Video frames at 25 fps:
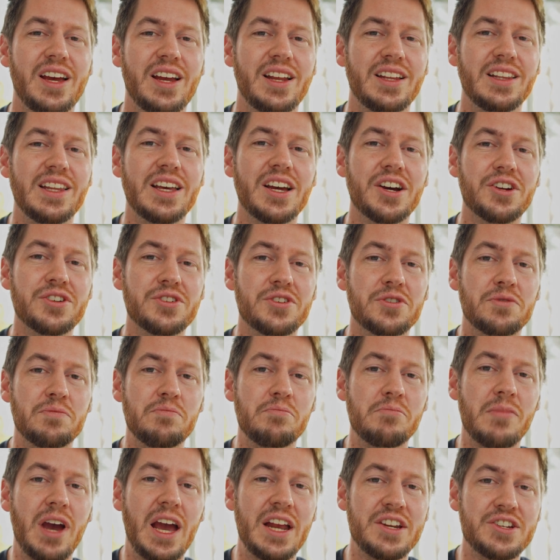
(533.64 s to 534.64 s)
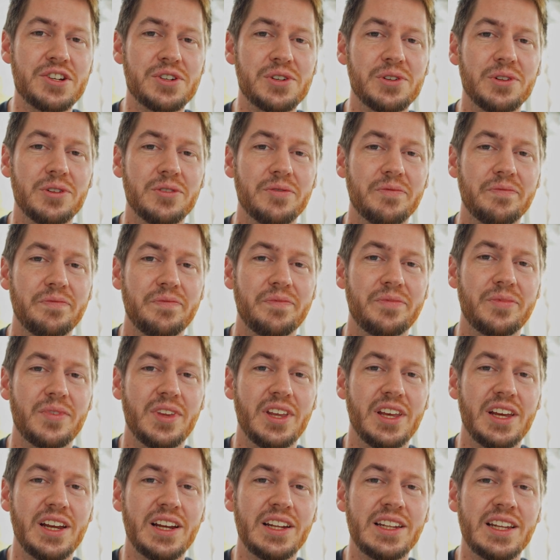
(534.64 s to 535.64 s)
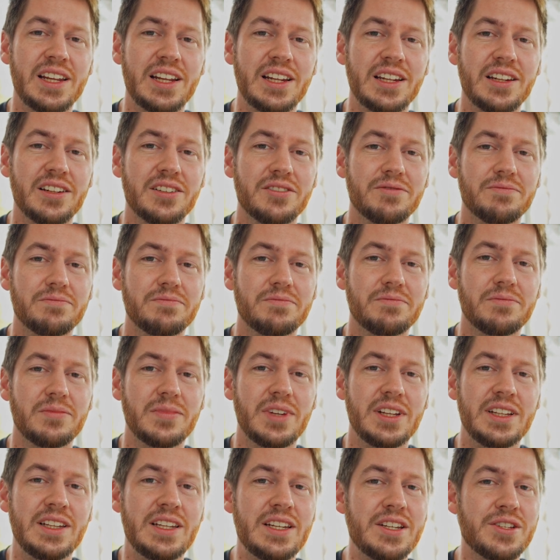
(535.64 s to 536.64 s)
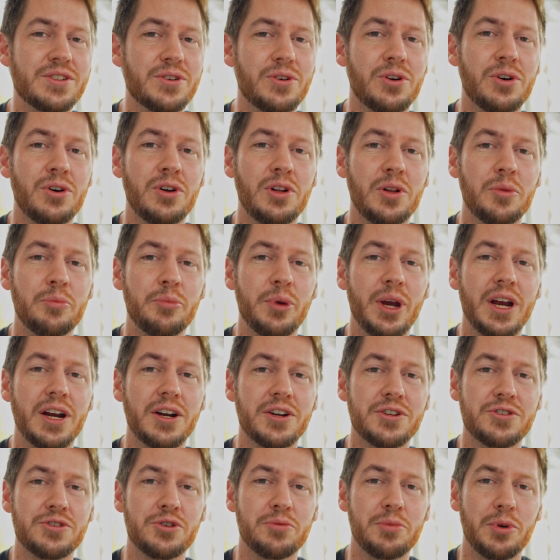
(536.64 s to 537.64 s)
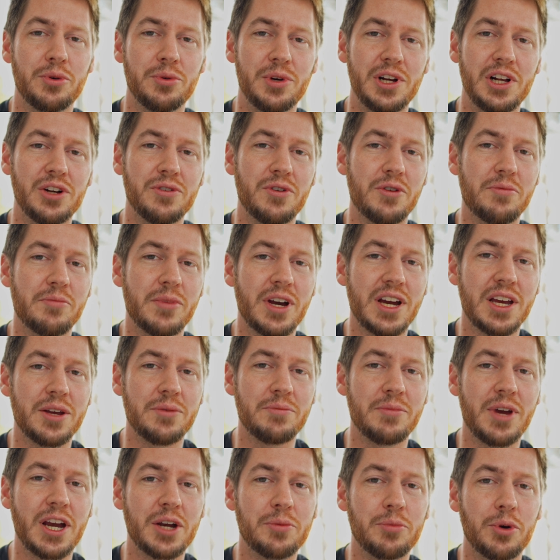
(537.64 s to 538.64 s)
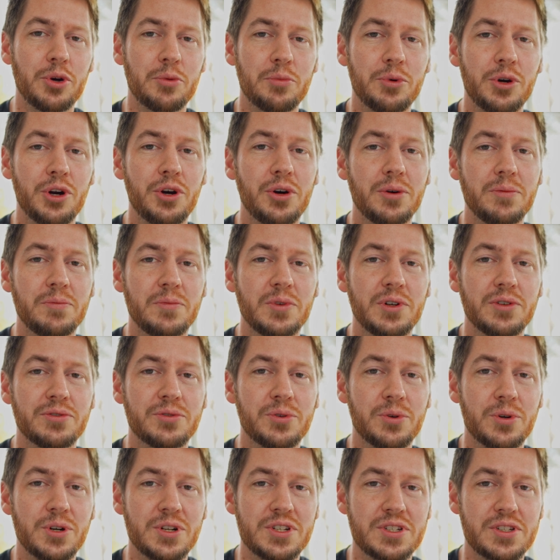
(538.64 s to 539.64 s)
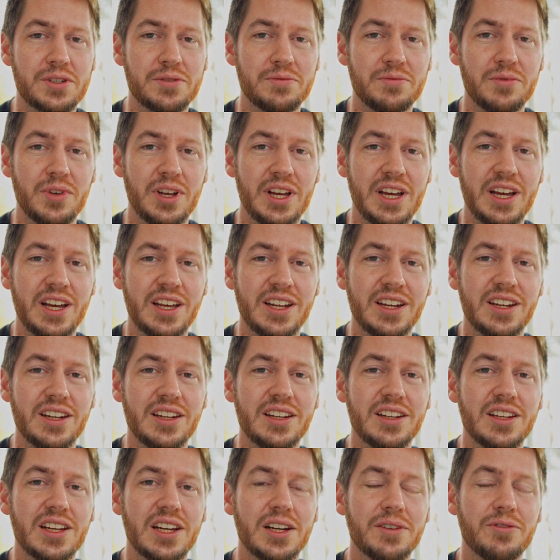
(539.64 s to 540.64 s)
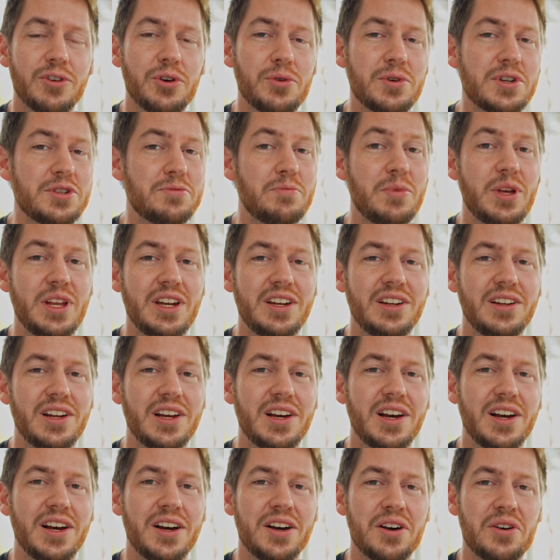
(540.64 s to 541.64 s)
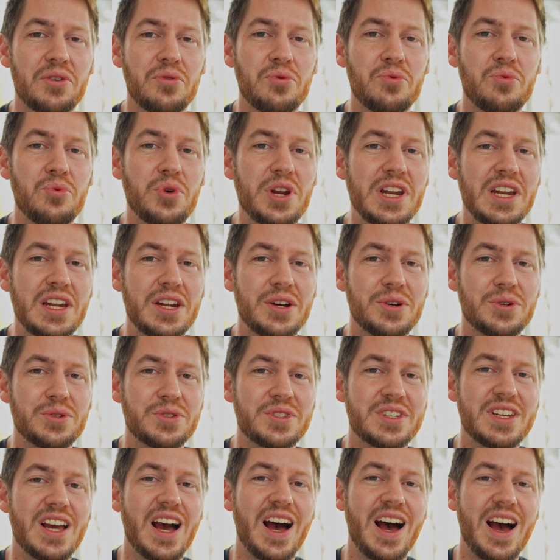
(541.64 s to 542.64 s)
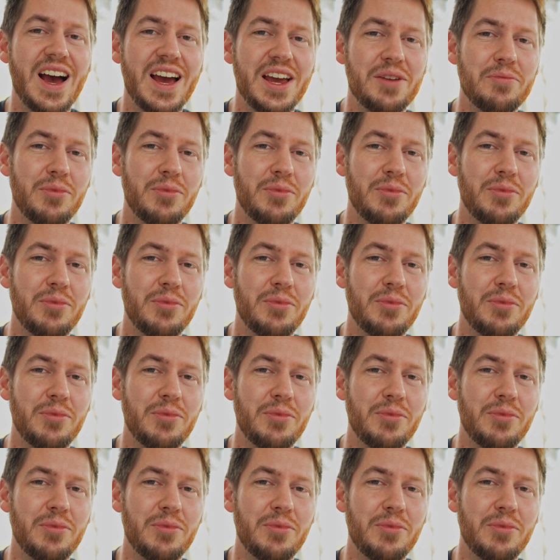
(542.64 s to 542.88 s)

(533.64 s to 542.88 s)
they are just magical. And then these all pair super well with my MacBook Pro, of course, and I've always been a Windows guy